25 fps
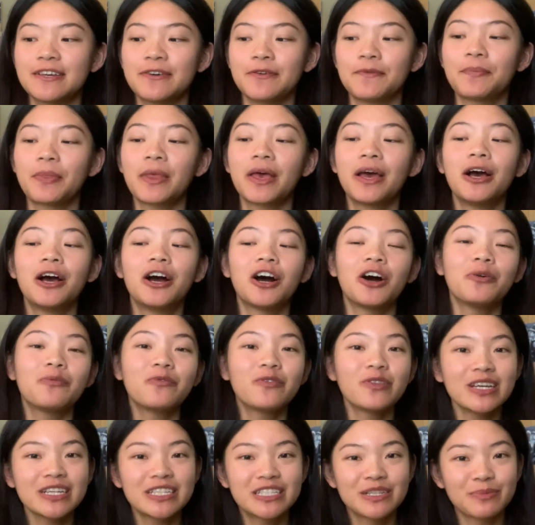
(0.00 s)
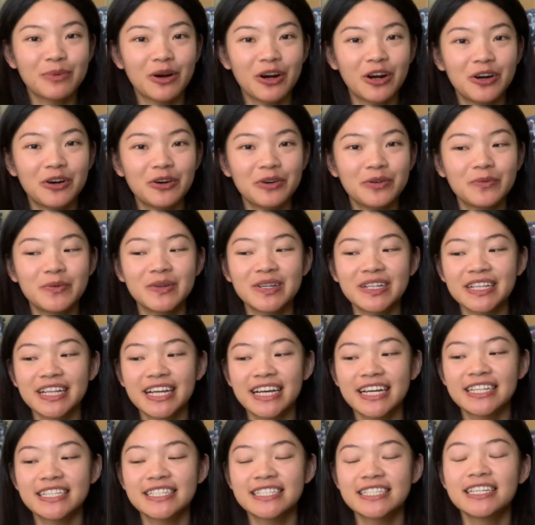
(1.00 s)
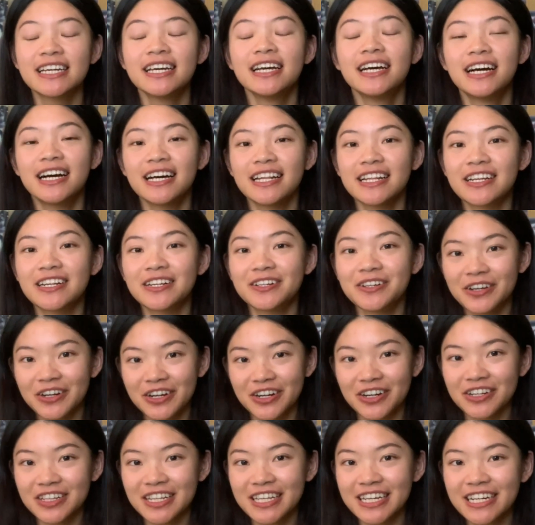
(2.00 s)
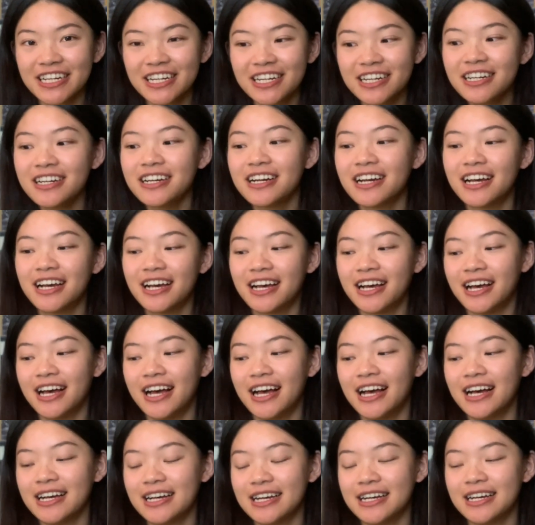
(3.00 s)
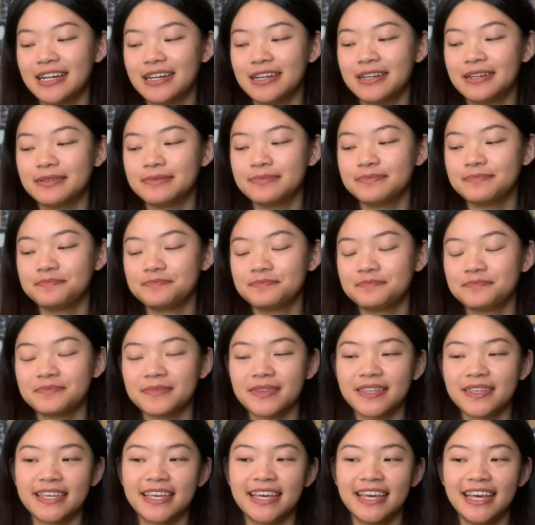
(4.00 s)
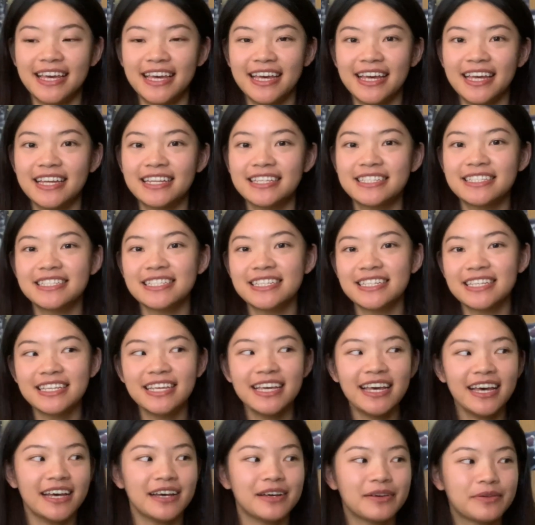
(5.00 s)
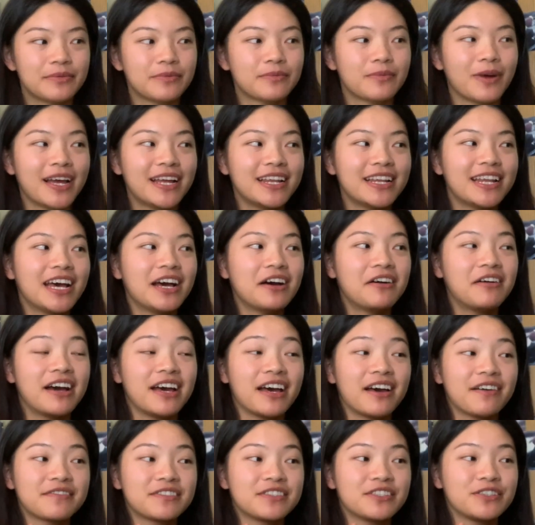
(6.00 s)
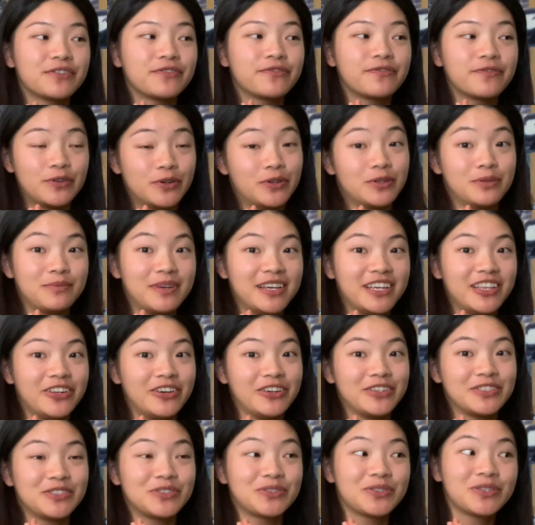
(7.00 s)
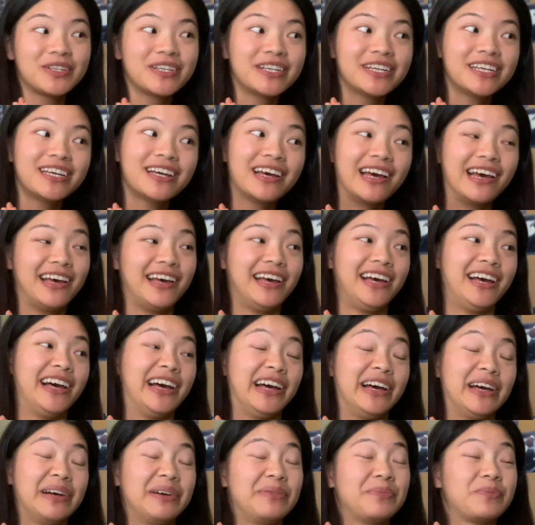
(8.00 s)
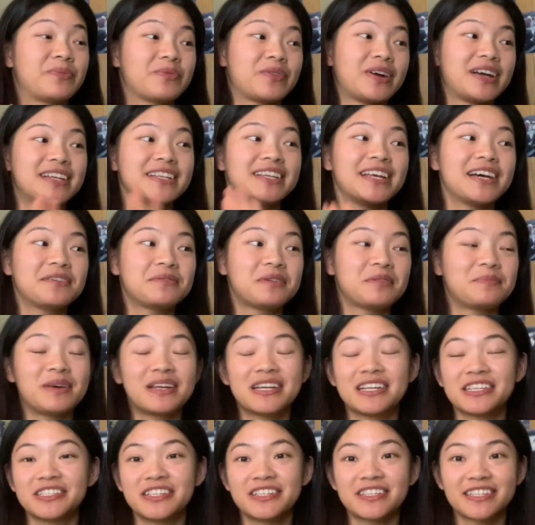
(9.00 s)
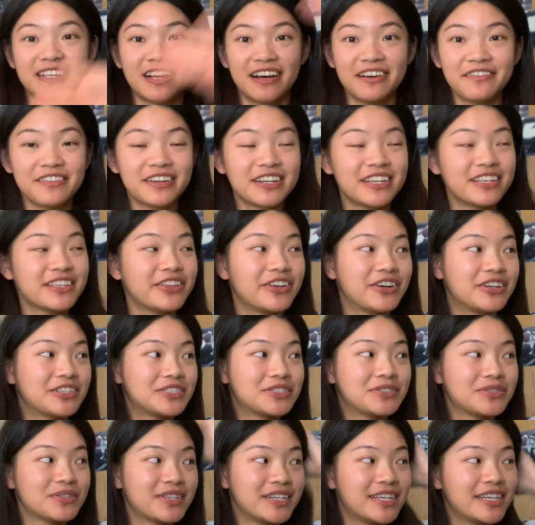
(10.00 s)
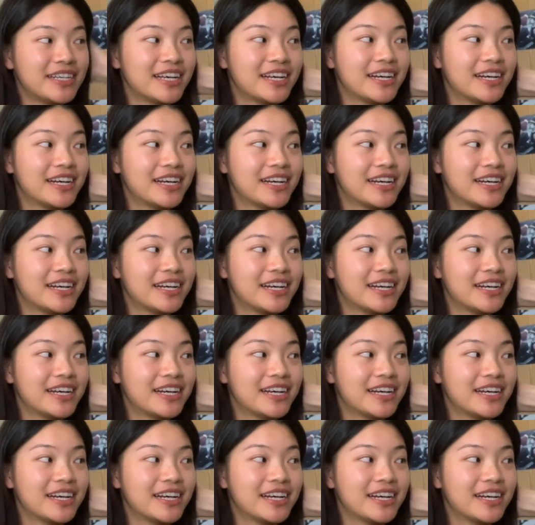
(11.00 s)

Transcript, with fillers: So hopefully tomorrow will end a little earlier. Um, and yeah, right now I have to fold my laundry. Um, right now my bed is just covered in laundry.